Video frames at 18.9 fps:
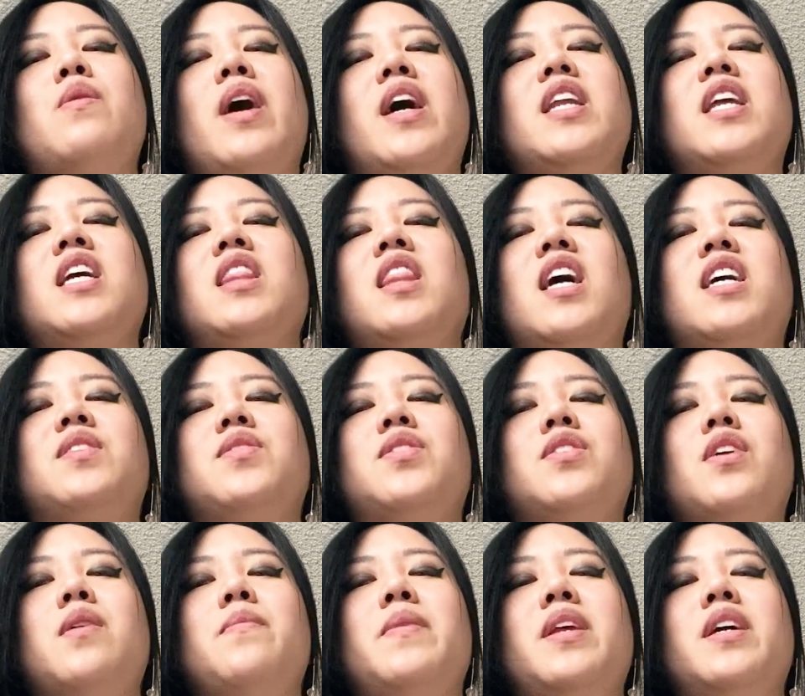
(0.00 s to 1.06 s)
any less
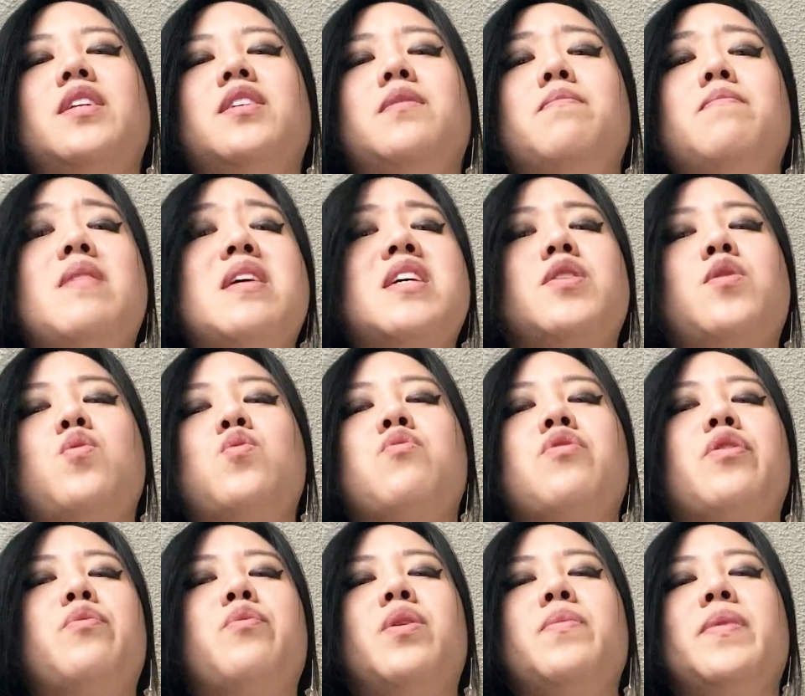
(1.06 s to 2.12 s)
dominant, man
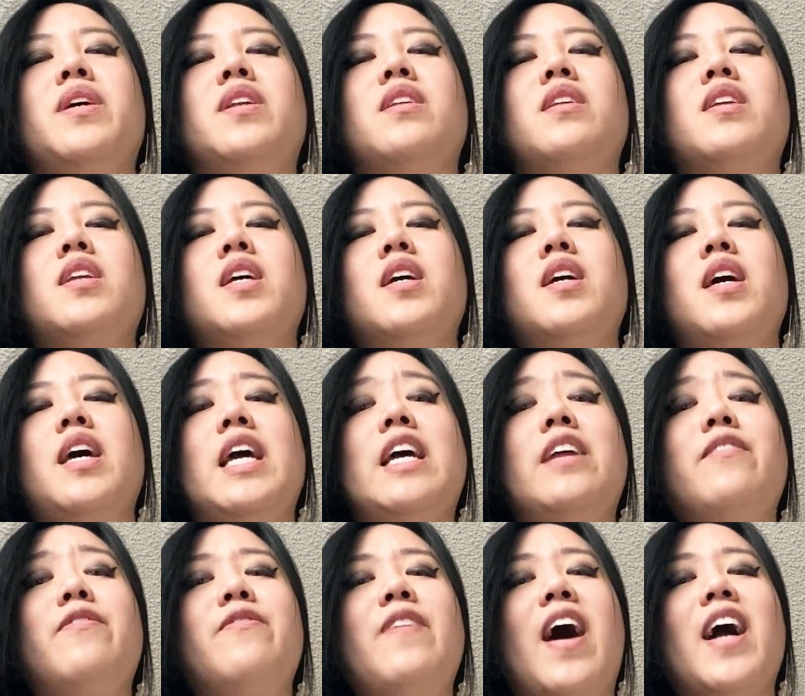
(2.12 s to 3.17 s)
or woman. In
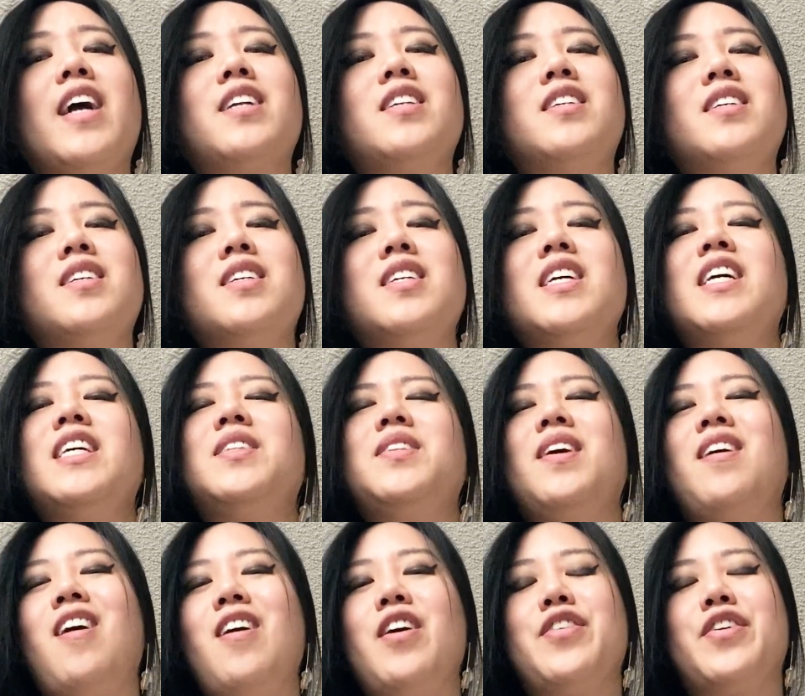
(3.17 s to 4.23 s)
fact, it's
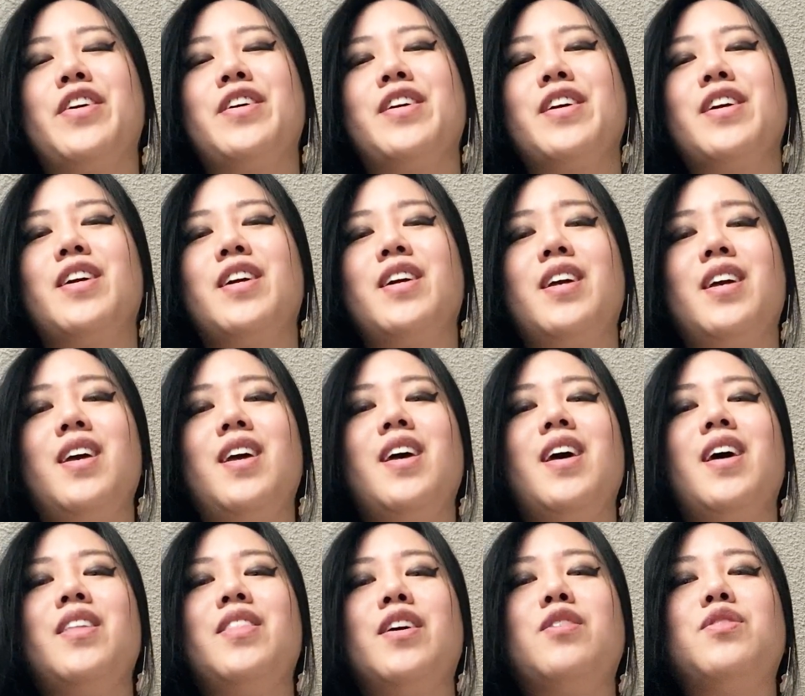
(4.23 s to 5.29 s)
hotter.
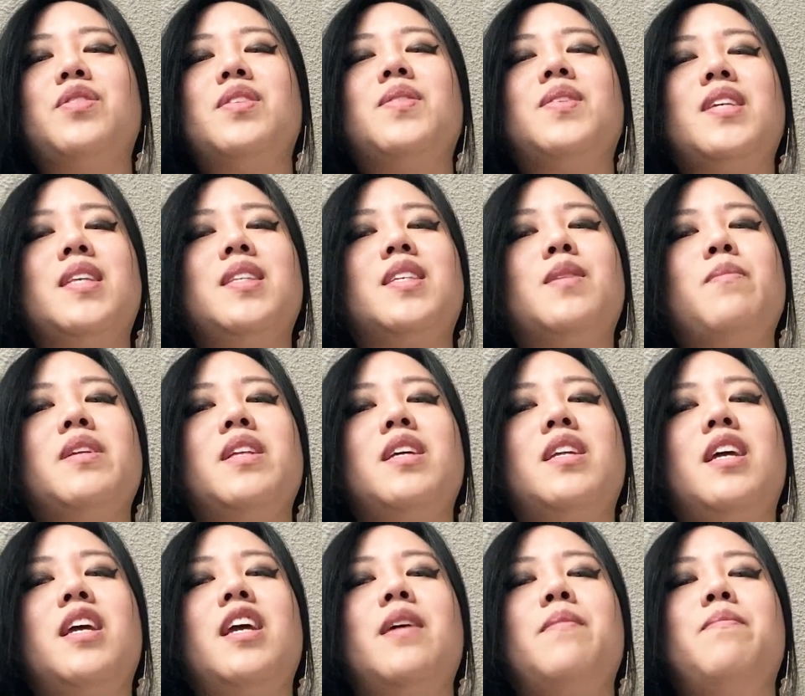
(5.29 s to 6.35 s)
There's a
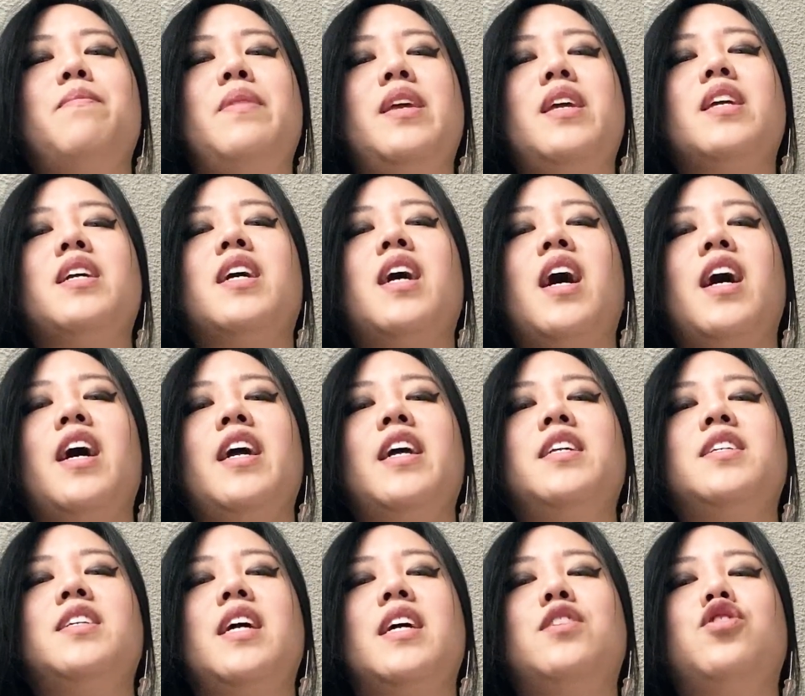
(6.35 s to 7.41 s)
sensibility in being
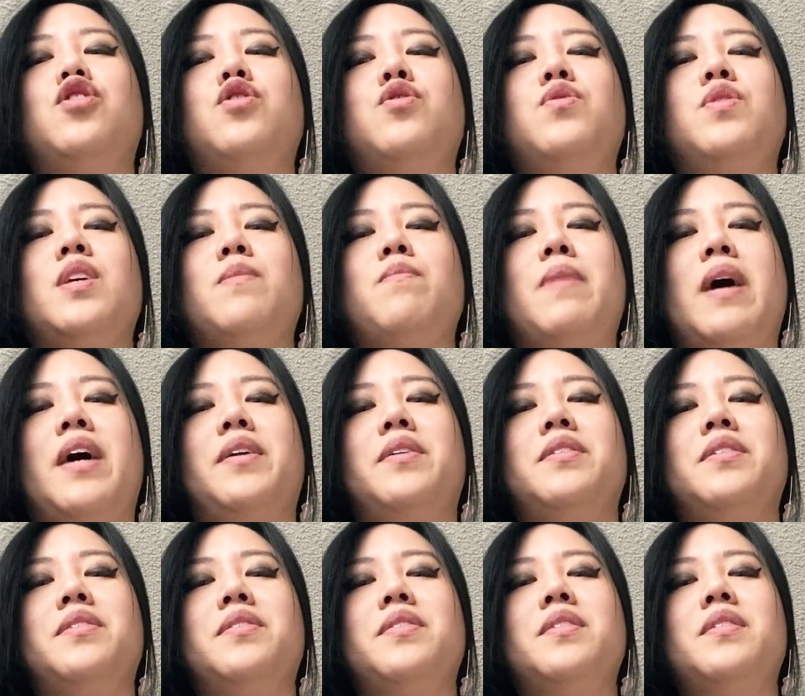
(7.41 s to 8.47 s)
kind and choosing
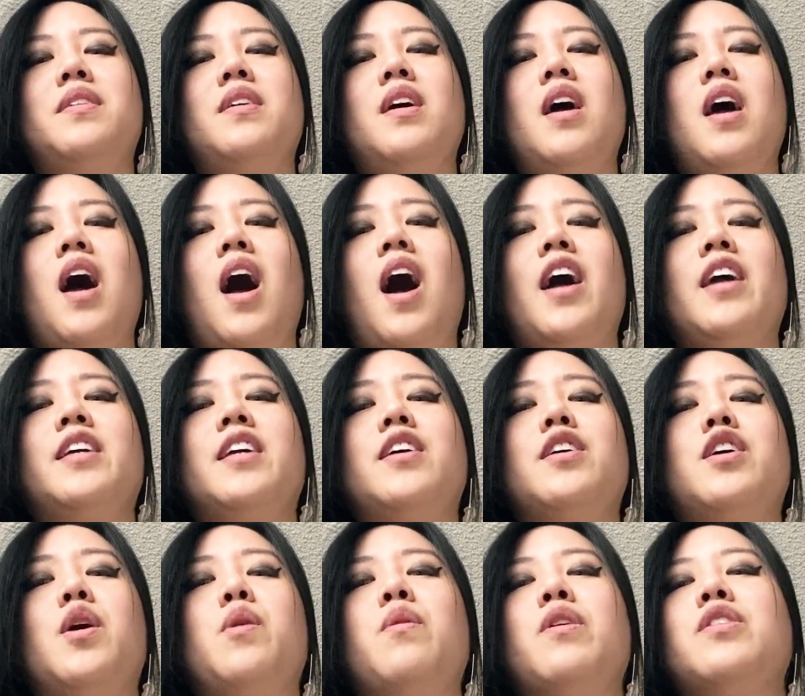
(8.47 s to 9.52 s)
battles. I can
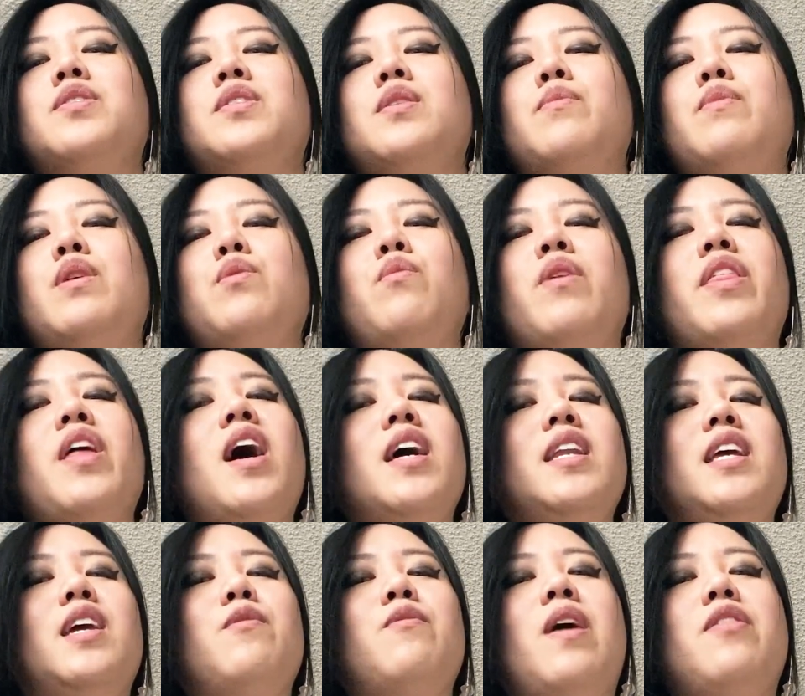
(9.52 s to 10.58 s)
coerce someone with
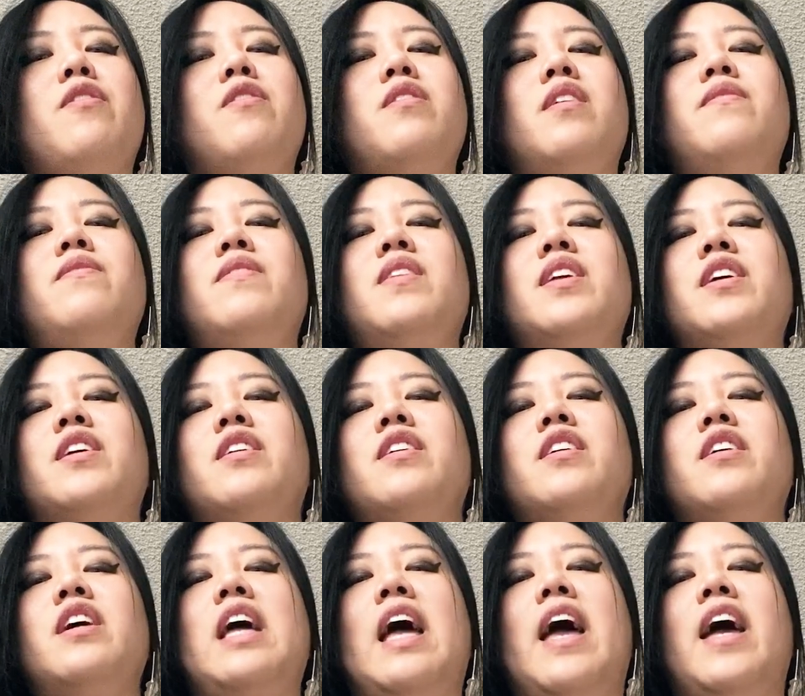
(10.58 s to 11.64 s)
honey rather than
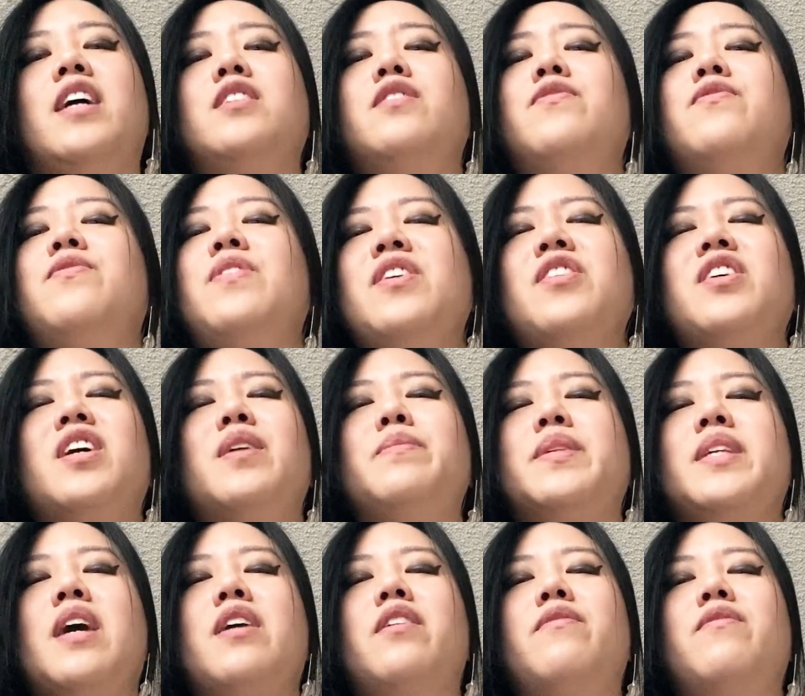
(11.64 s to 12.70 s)
vinegar, and fear comes
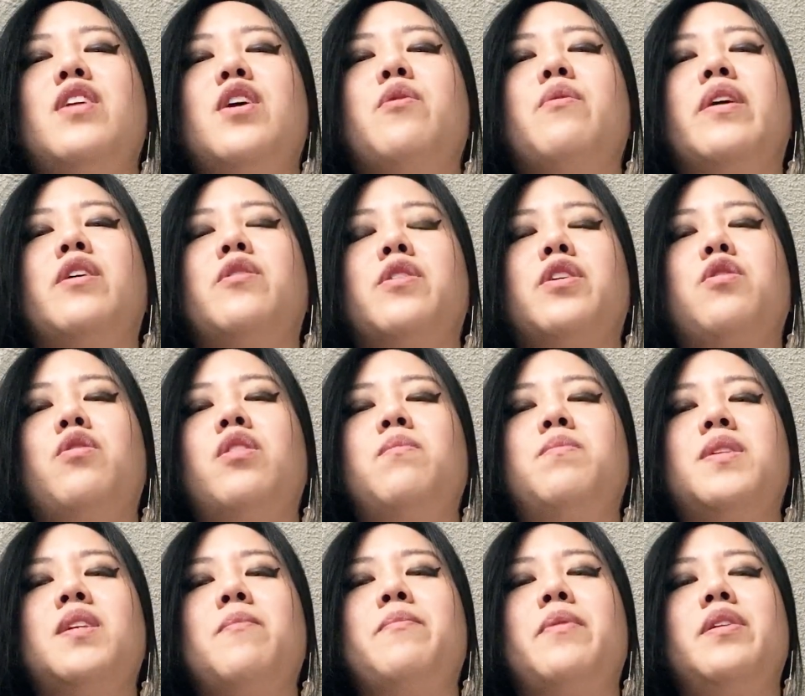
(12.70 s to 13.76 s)
out of nowhere or creeps
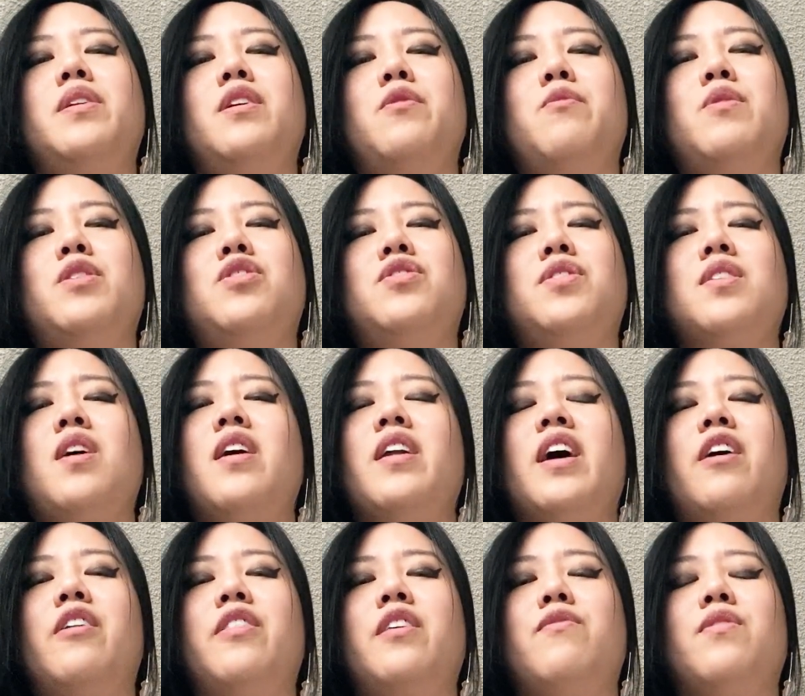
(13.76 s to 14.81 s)
up on you, which is not
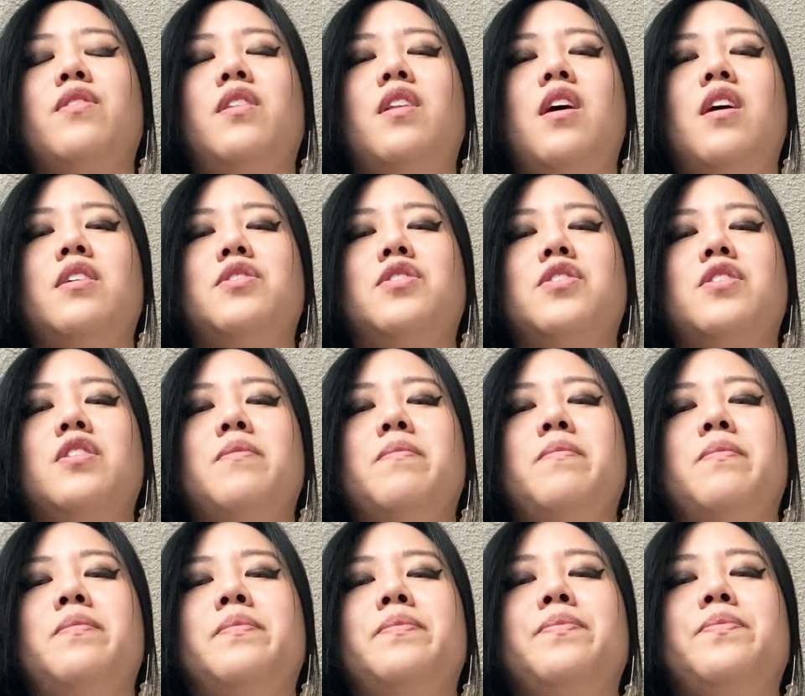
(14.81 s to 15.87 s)
healthy for long term.